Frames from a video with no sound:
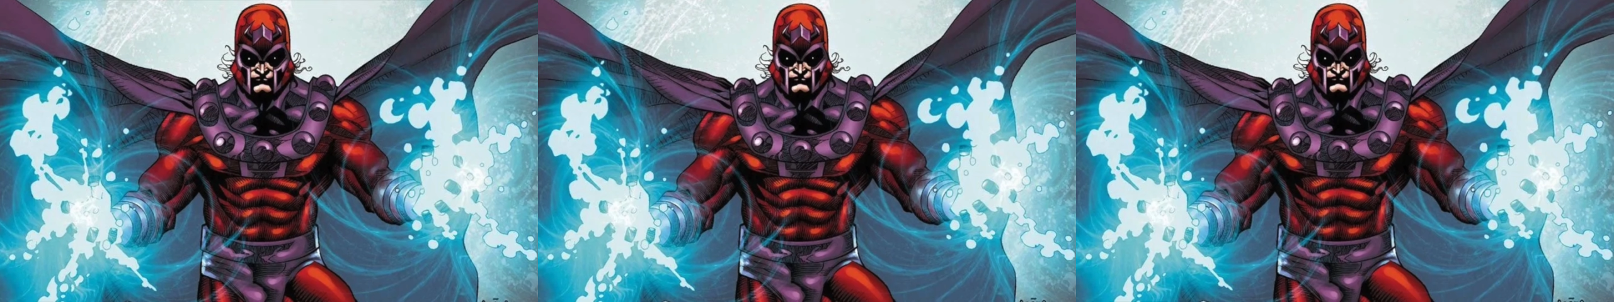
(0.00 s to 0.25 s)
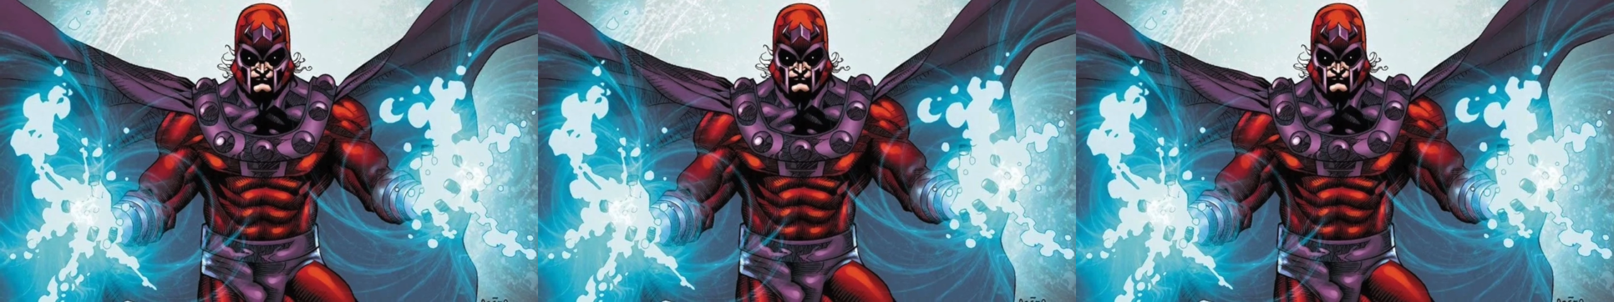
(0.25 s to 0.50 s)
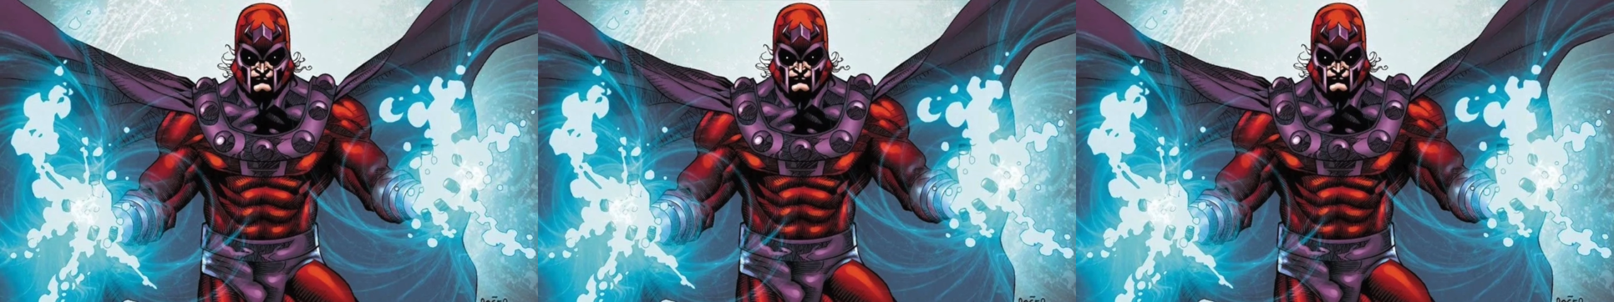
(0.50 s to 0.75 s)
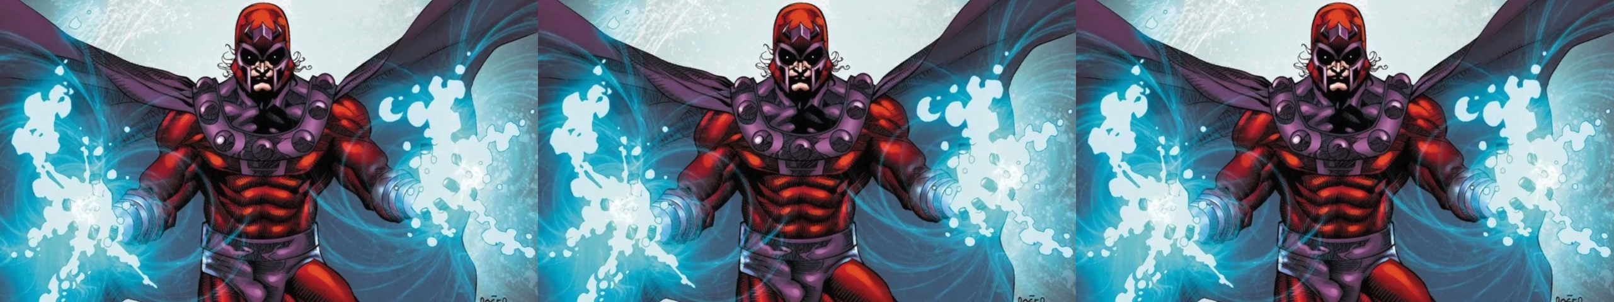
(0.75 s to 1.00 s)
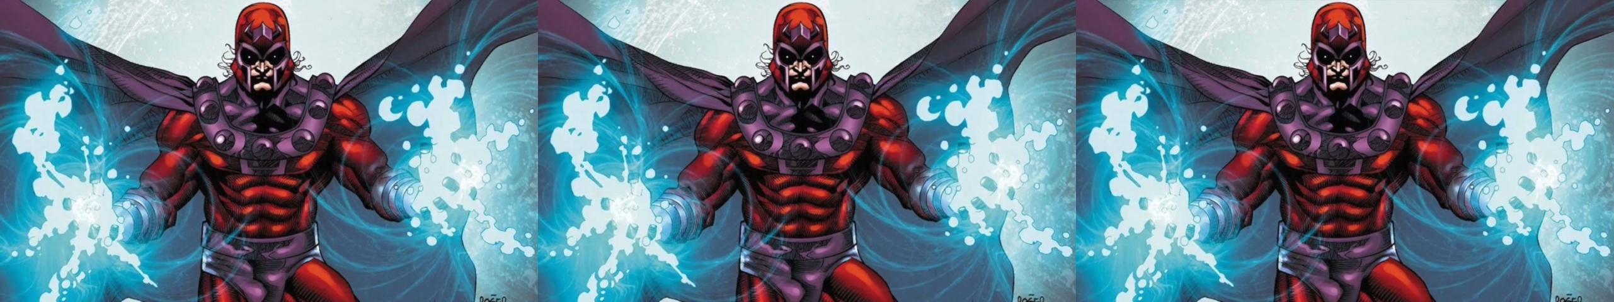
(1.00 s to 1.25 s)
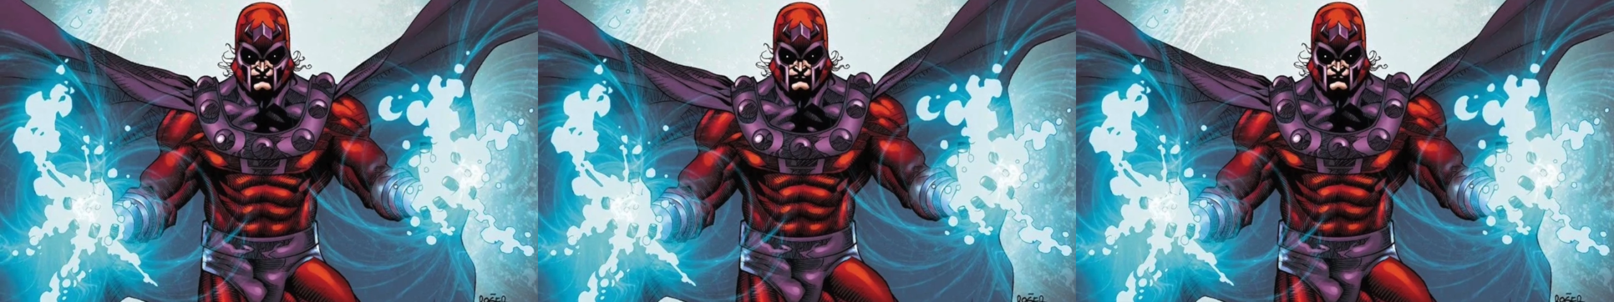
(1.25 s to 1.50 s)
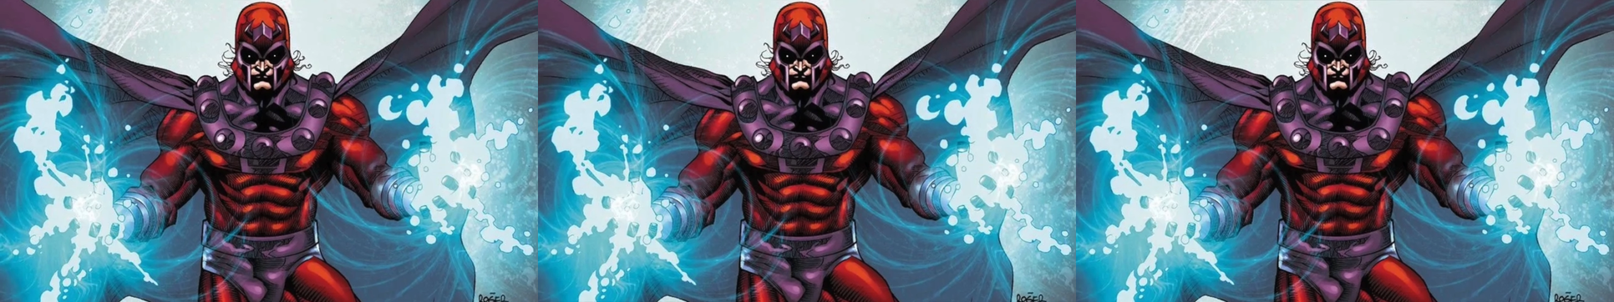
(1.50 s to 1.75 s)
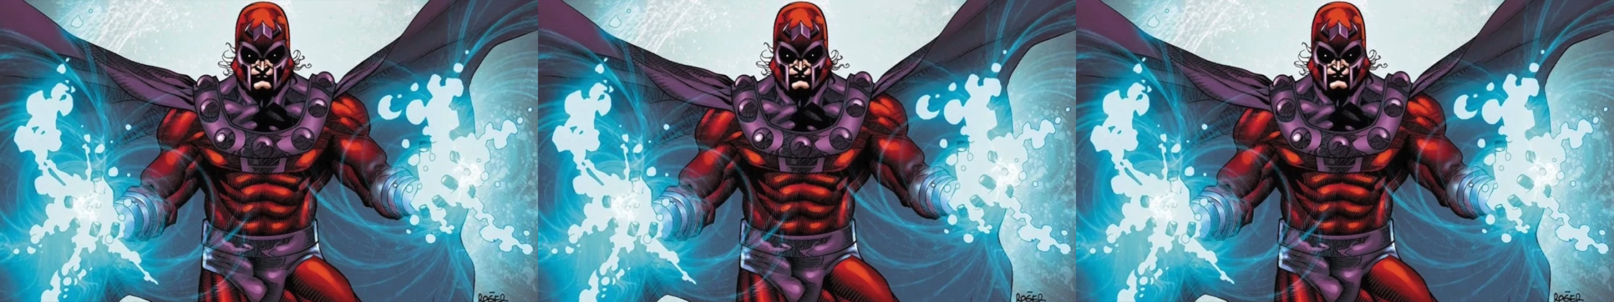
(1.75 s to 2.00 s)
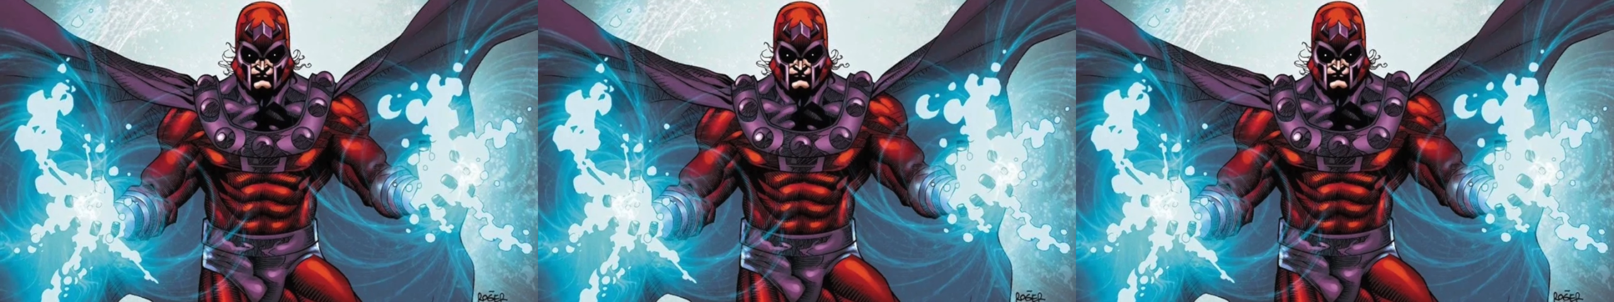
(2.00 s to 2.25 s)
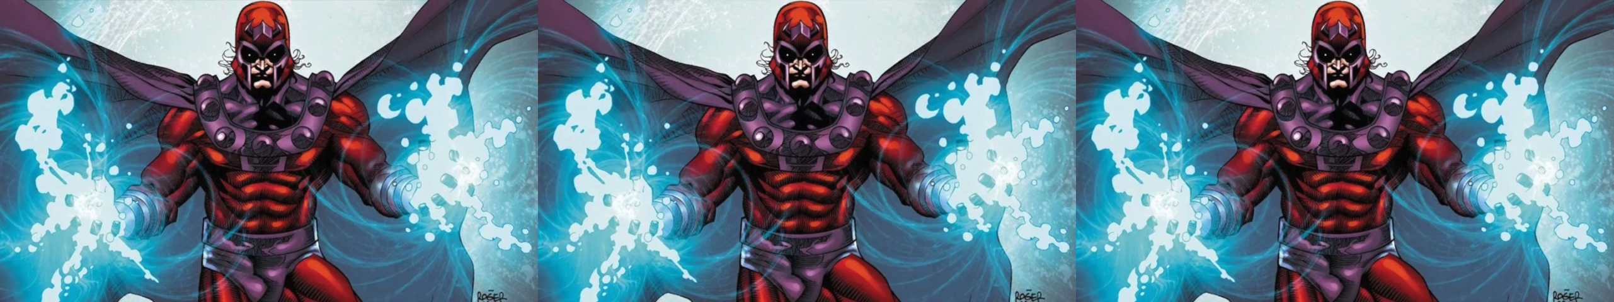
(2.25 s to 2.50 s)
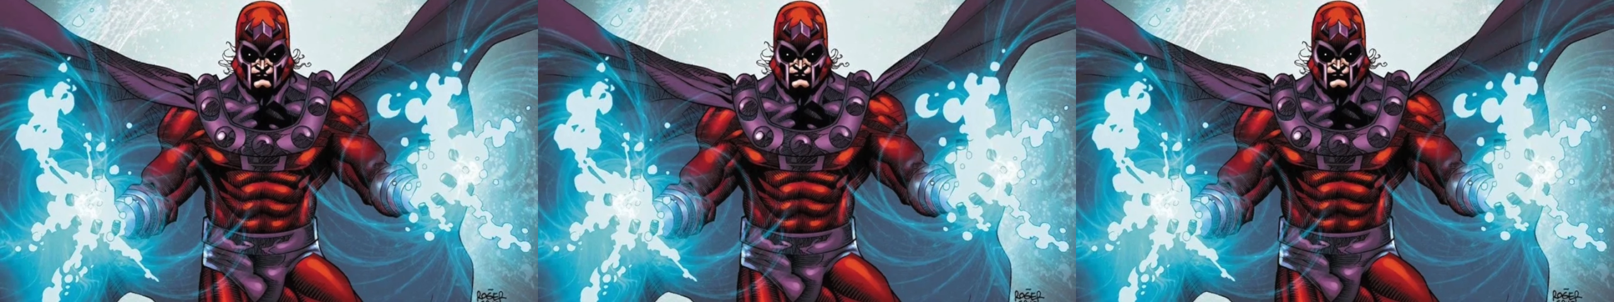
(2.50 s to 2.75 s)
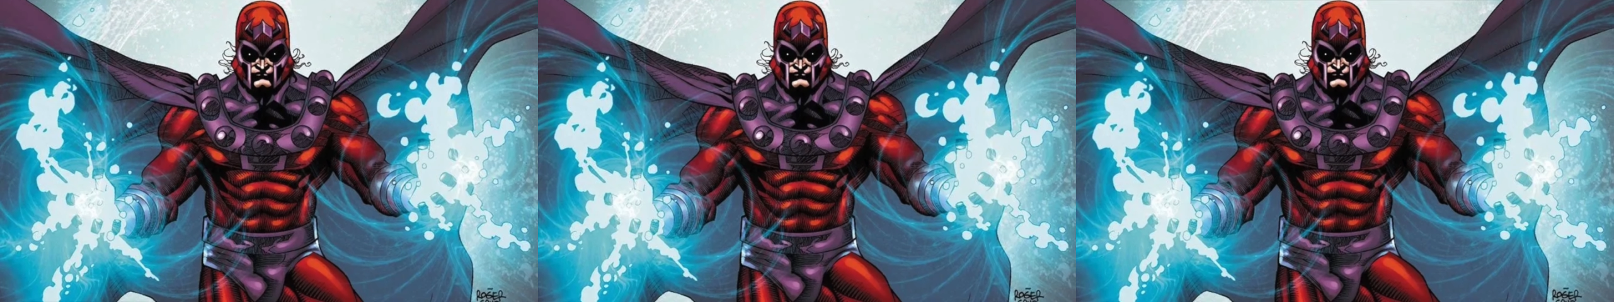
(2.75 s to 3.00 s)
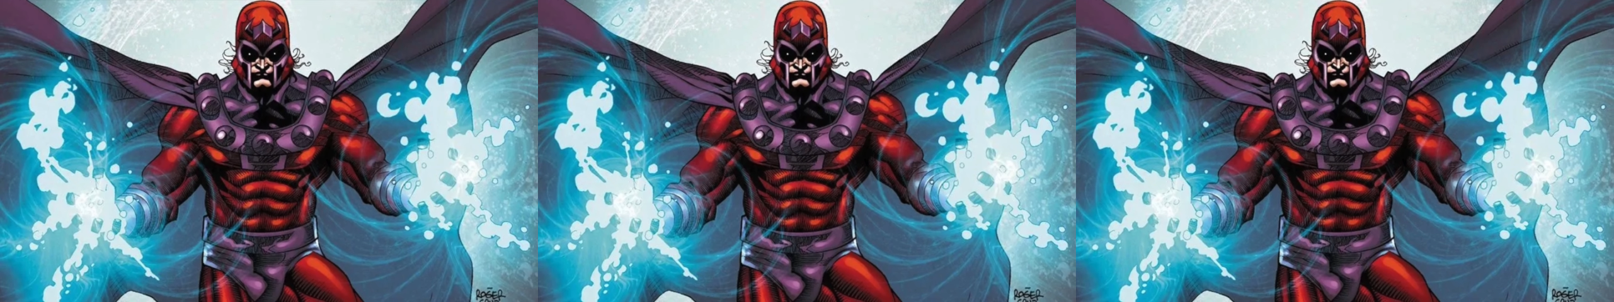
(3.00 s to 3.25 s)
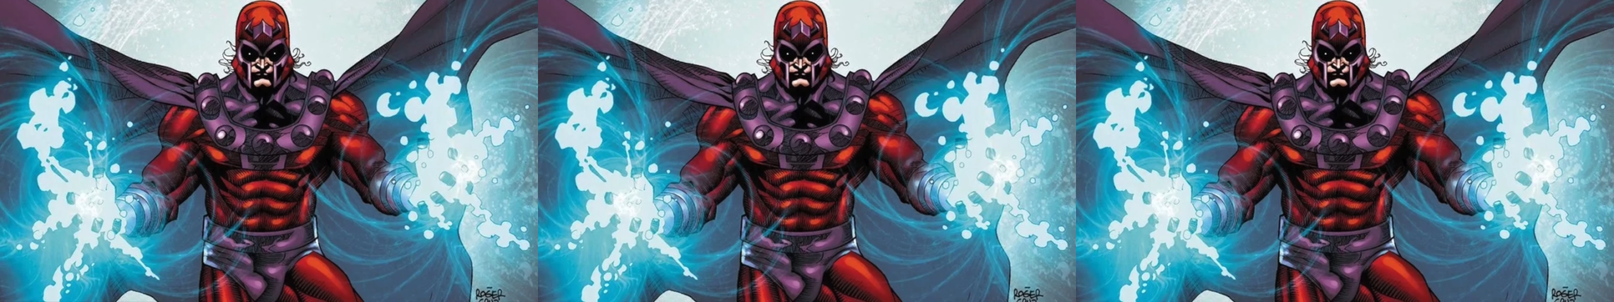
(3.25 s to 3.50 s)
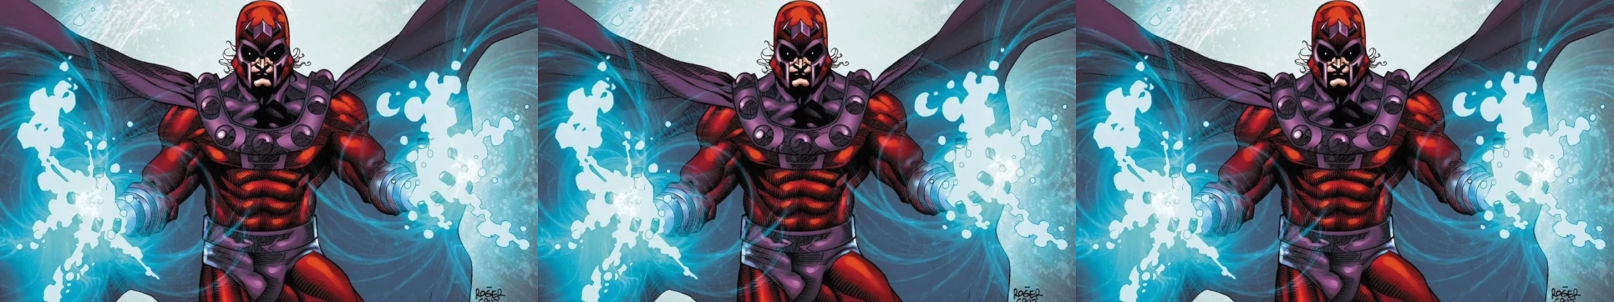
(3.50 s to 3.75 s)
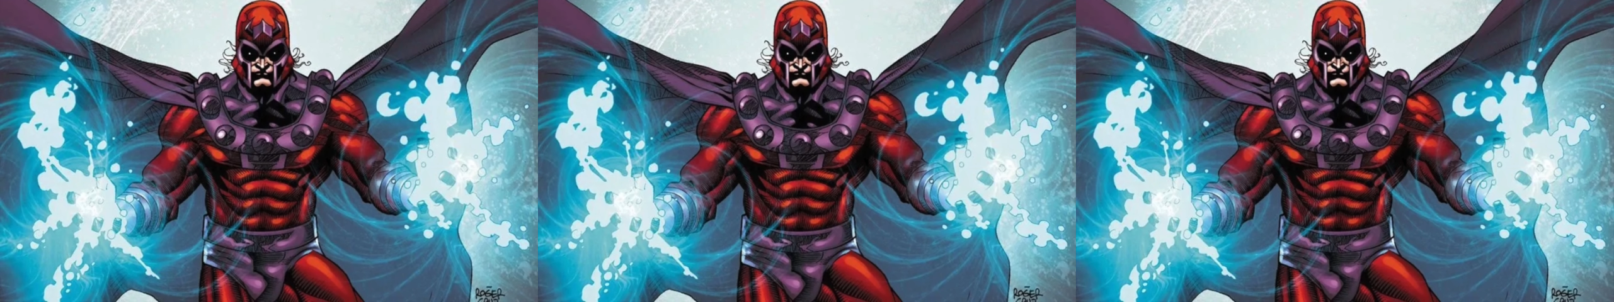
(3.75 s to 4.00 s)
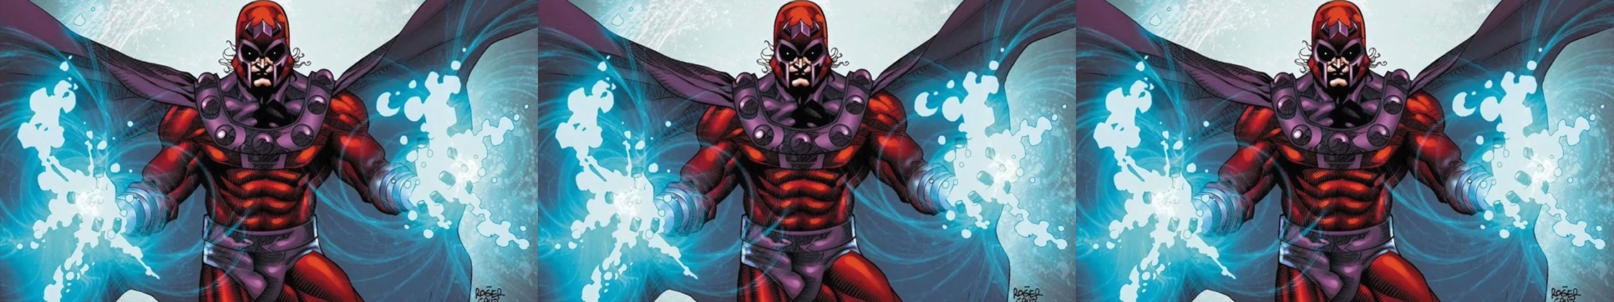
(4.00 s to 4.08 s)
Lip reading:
[unreadable: no face in view]